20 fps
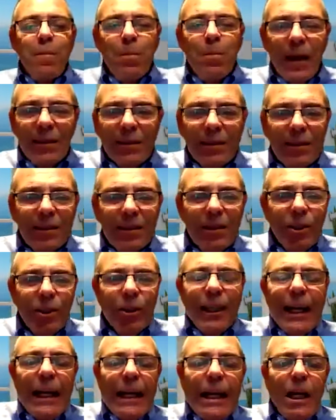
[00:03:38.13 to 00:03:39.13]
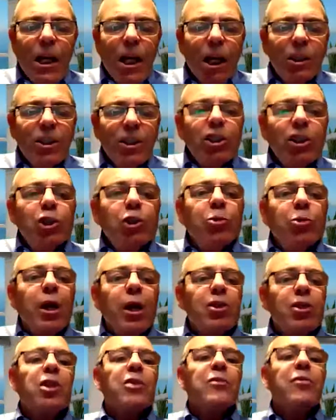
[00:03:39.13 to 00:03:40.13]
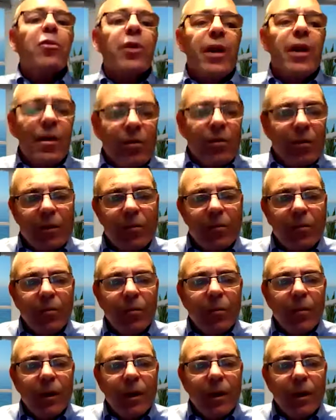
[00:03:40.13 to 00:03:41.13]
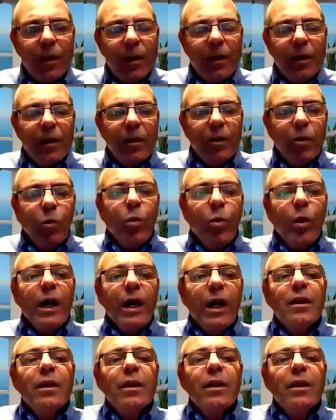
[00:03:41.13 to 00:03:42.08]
But you cannot stretch it forever. When